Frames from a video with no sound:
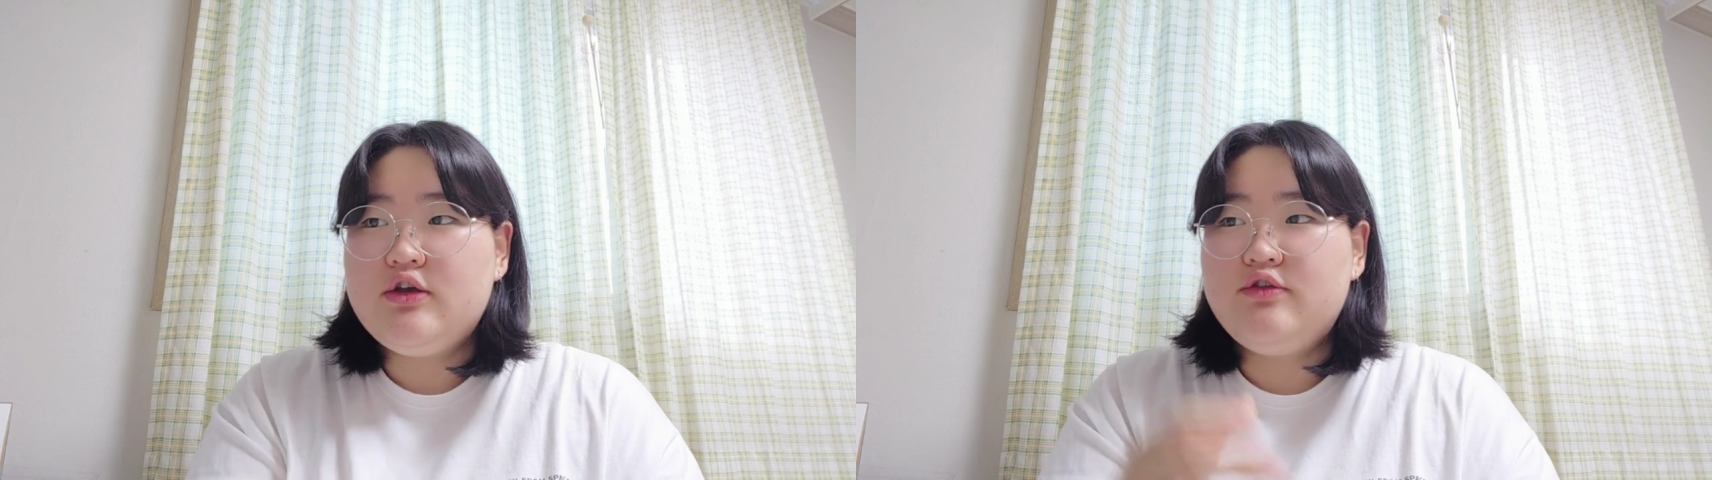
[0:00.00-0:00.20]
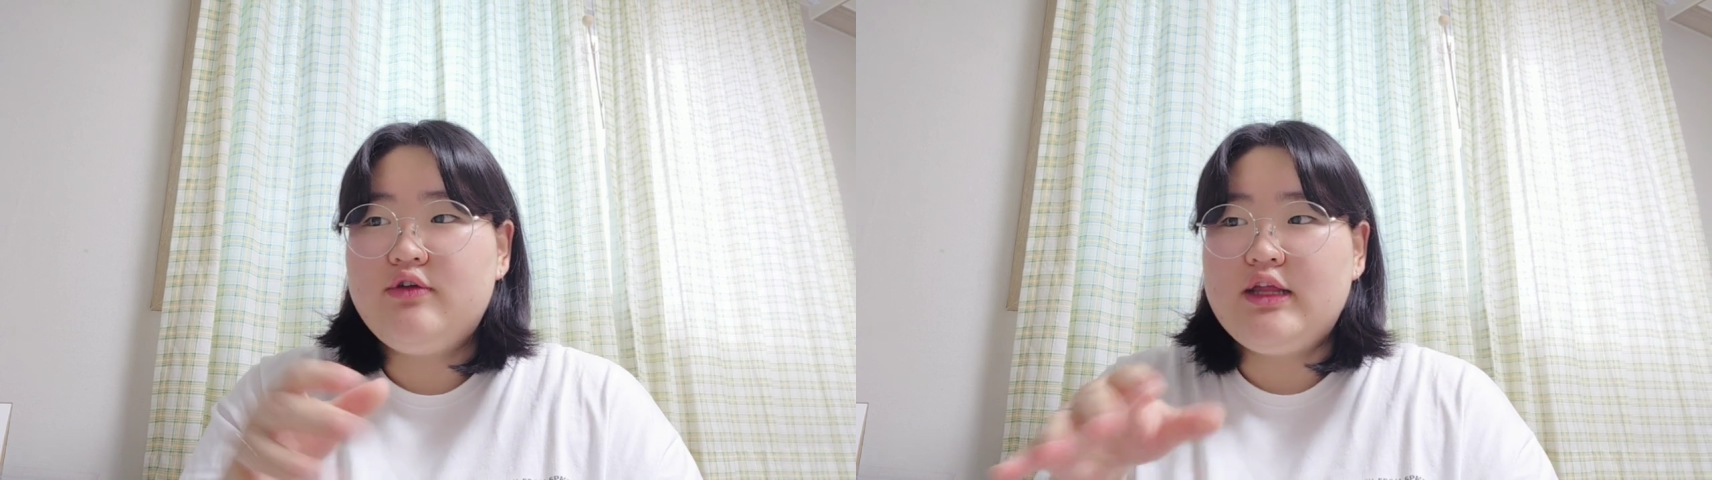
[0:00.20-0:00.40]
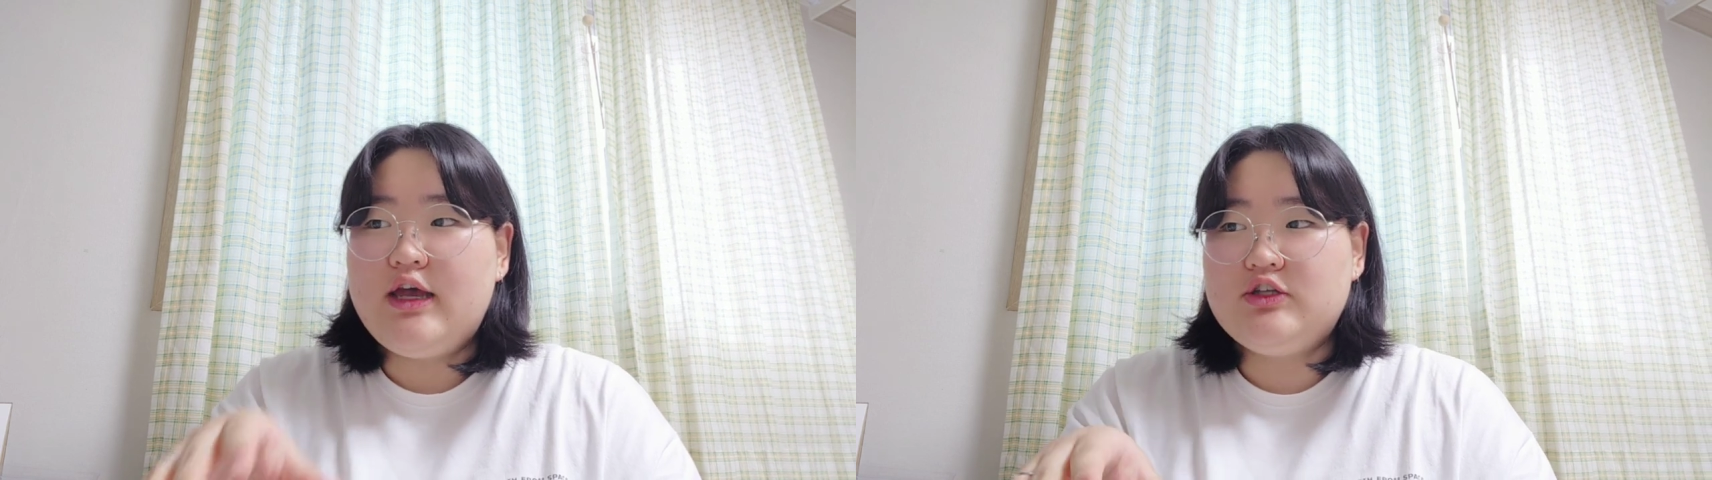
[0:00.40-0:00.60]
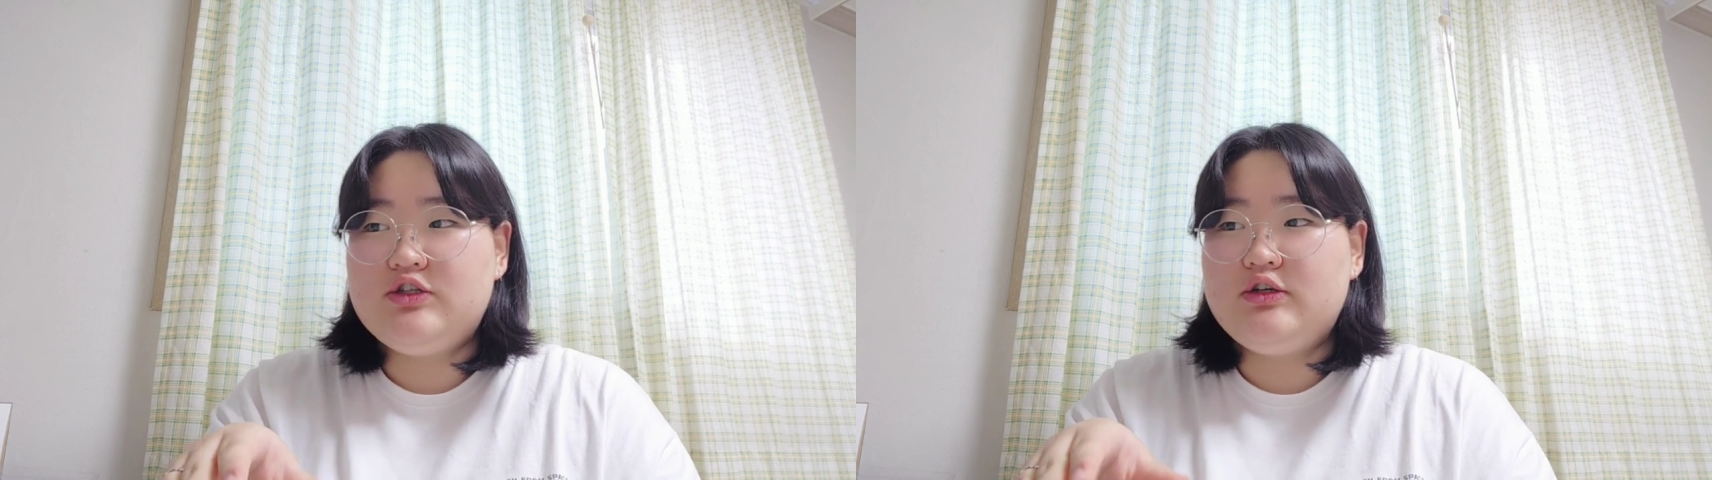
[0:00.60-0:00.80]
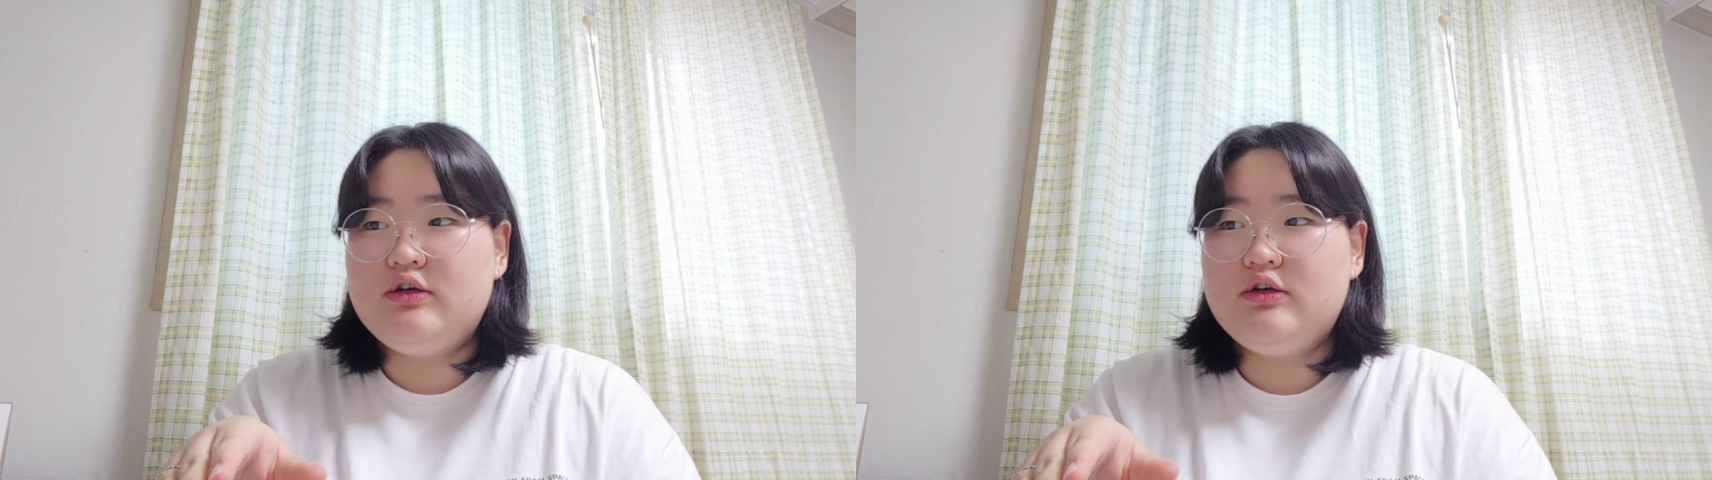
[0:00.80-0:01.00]
you can etch
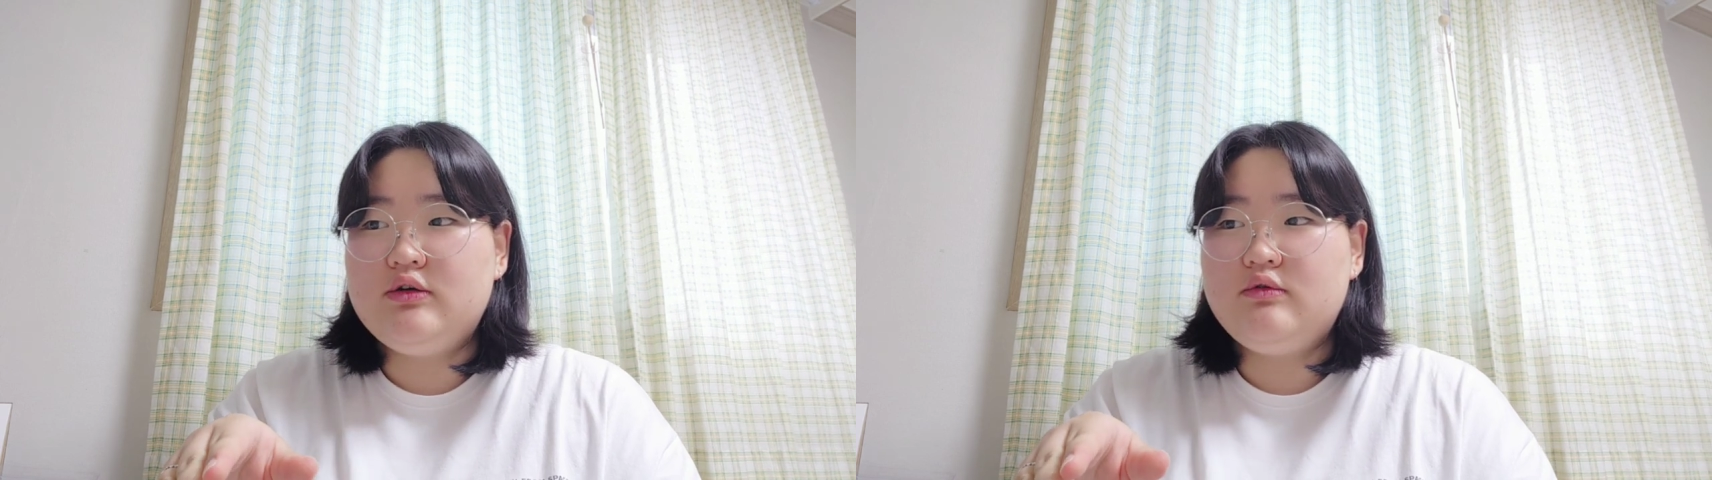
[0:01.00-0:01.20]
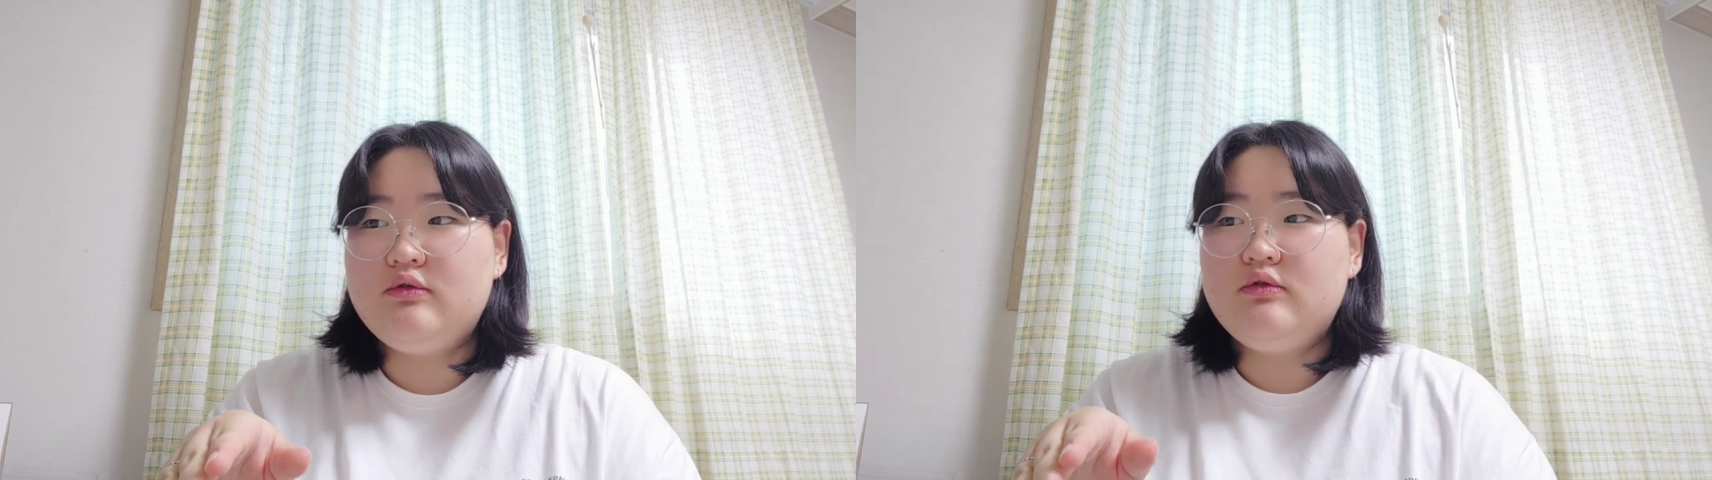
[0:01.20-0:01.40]
the